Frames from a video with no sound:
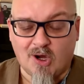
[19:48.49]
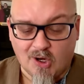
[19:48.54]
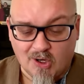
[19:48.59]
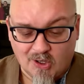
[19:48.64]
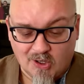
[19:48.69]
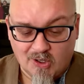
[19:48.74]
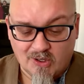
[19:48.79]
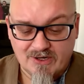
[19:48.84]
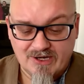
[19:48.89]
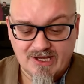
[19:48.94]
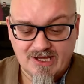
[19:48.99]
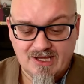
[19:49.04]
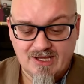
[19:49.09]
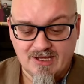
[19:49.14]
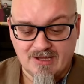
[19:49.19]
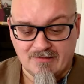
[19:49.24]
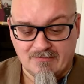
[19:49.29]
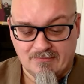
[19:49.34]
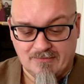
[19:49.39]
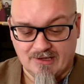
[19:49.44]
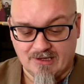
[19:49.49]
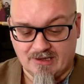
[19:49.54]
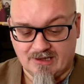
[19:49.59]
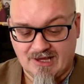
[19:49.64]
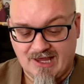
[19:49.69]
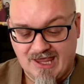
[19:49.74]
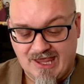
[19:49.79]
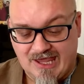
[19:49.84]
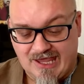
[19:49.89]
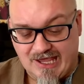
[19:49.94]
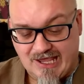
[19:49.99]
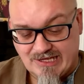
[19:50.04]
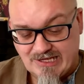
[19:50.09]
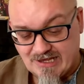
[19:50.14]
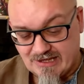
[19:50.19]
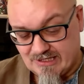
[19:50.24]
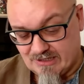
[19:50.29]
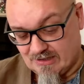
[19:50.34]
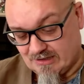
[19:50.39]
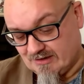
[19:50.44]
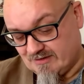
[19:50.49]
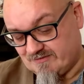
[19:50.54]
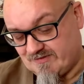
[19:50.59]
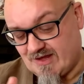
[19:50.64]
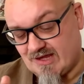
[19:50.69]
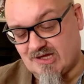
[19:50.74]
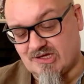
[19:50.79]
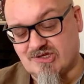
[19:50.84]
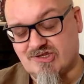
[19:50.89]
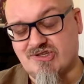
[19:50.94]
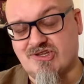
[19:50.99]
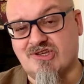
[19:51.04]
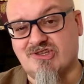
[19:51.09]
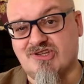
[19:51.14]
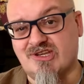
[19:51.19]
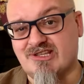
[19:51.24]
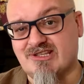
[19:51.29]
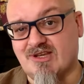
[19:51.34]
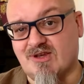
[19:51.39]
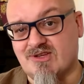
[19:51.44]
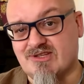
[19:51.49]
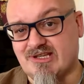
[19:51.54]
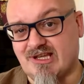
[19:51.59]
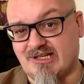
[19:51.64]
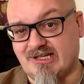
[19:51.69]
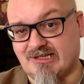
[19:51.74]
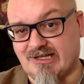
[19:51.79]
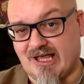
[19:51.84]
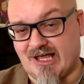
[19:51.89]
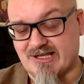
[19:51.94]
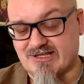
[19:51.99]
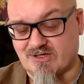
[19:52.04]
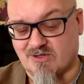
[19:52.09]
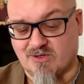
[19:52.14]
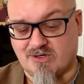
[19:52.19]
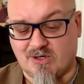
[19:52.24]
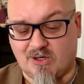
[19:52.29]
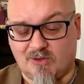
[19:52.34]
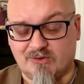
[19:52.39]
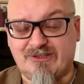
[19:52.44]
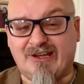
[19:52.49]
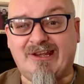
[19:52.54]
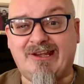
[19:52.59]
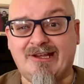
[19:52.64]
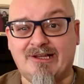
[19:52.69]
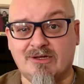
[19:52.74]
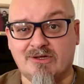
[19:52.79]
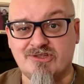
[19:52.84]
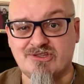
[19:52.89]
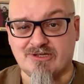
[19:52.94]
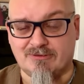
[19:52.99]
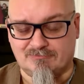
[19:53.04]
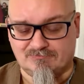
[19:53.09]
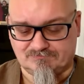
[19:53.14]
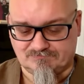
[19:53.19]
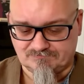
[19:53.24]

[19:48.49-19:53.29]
Orry Mill. In a little village just outside Glasgow called Eaglesham.